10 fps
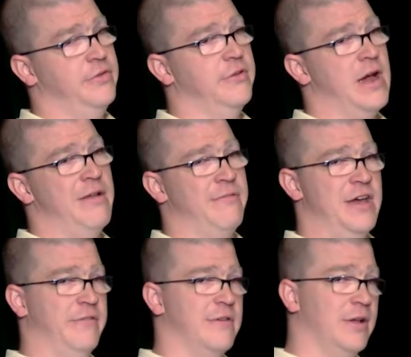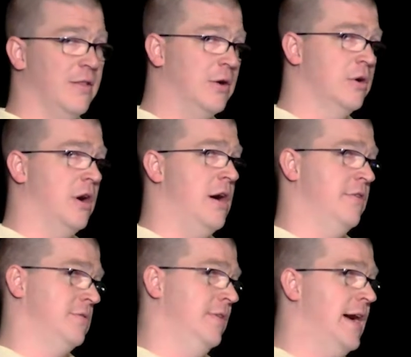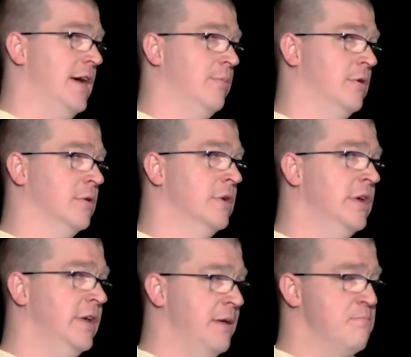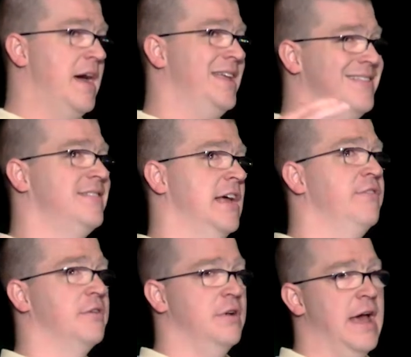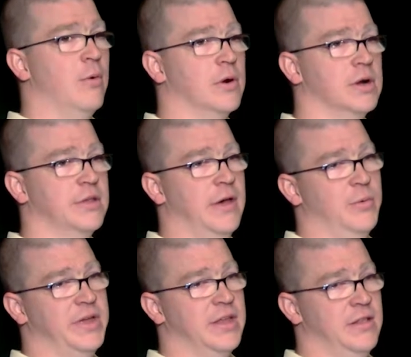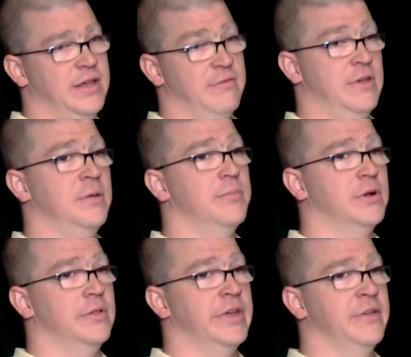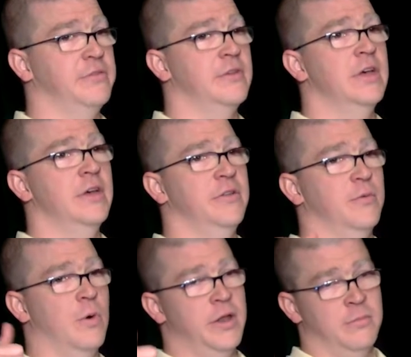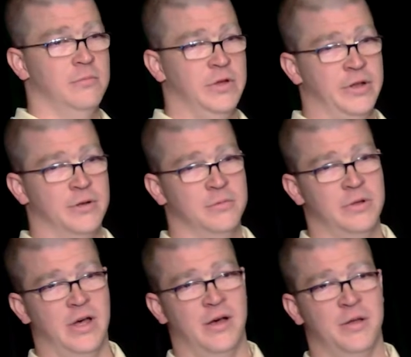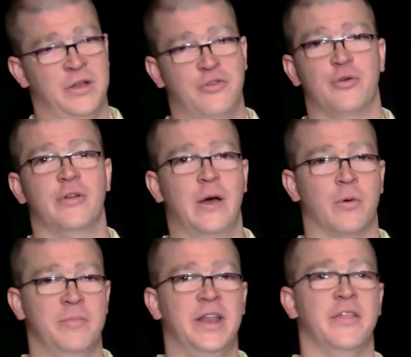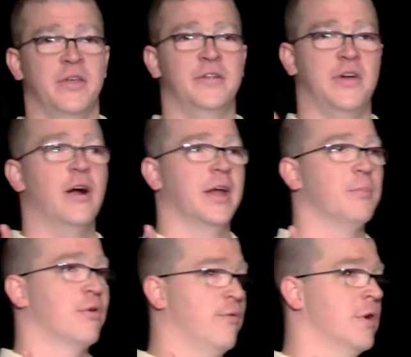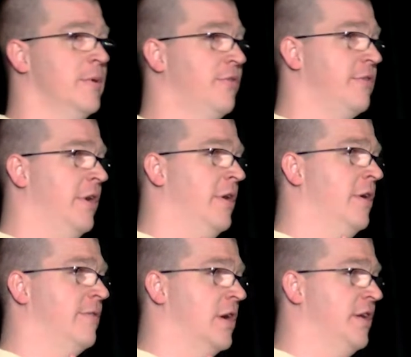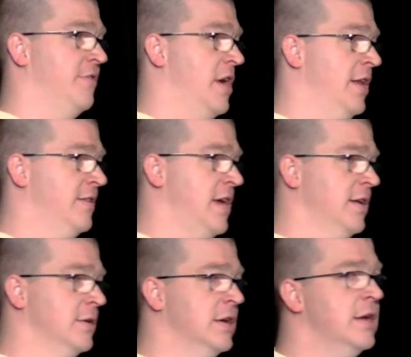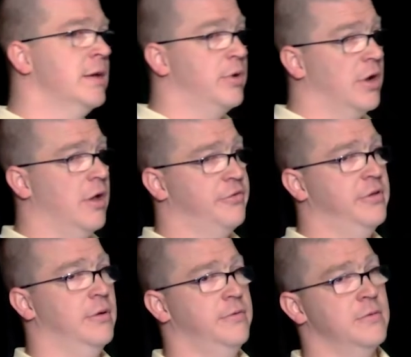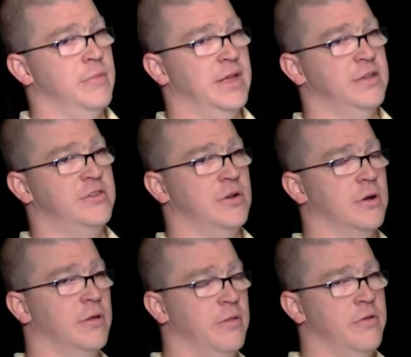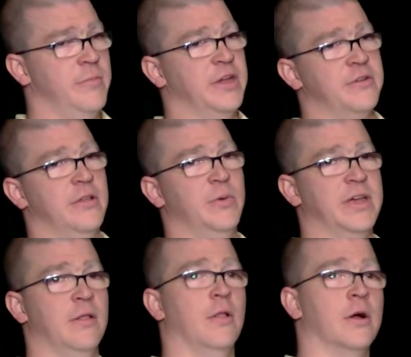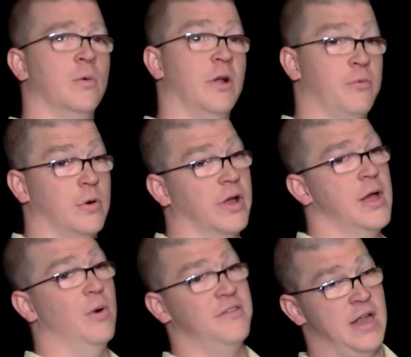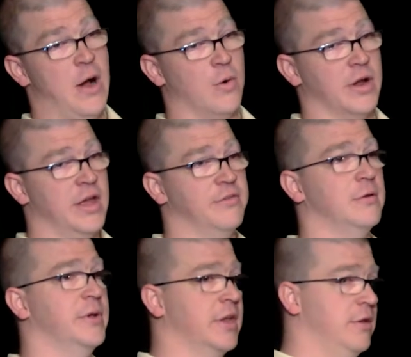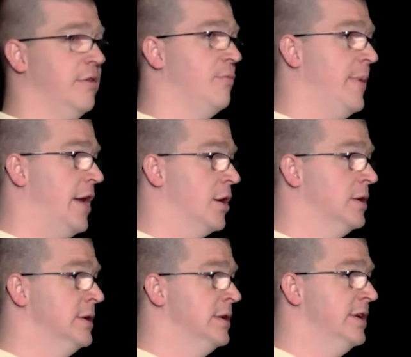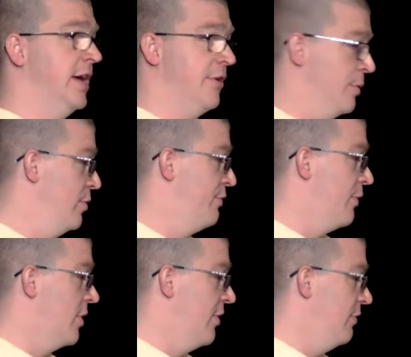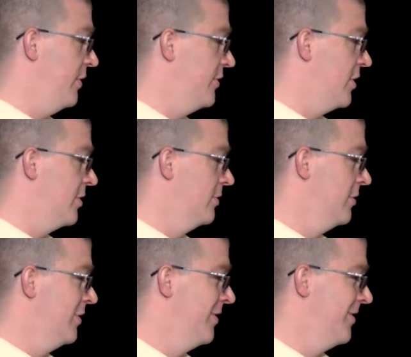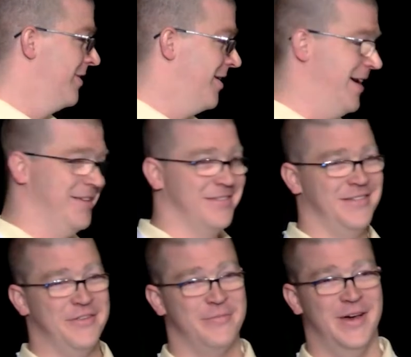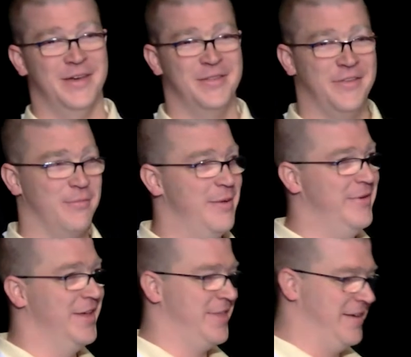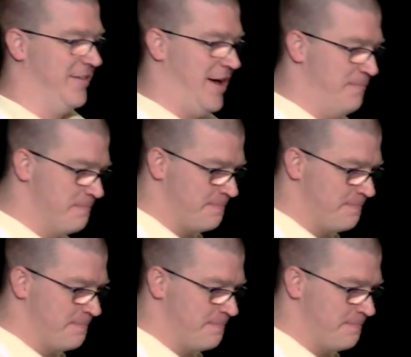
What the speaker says: to try to find a very low-cost, reliable, embedded sensor network that we can leave in buildings to ensure that we're meeting the target performance of our design intent, but also to make sure that we can learn what's working, what's not working, so we can do this better as we move forward in the future. All right, that's my bit. Thanks a lot.